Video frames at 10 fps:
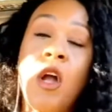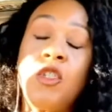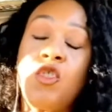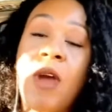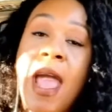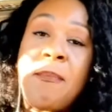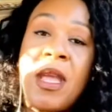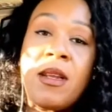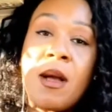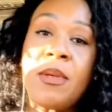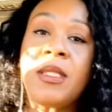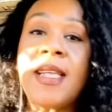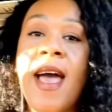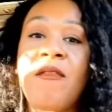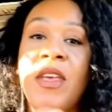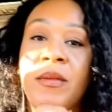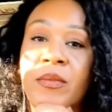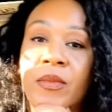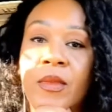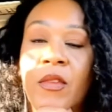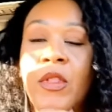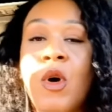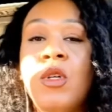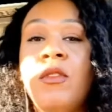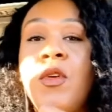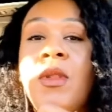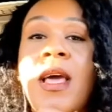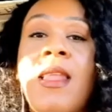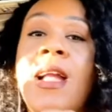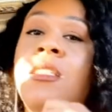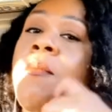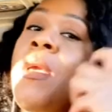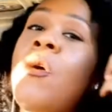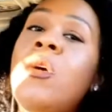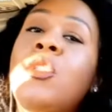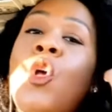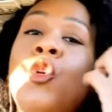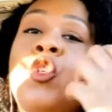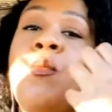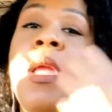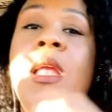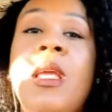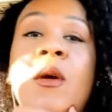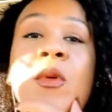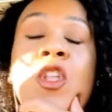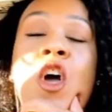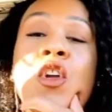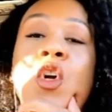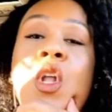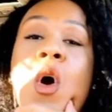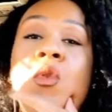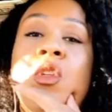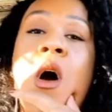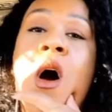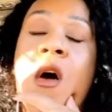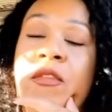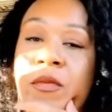trapping, number 7. For those of you that like to be on social media with all your clothes off,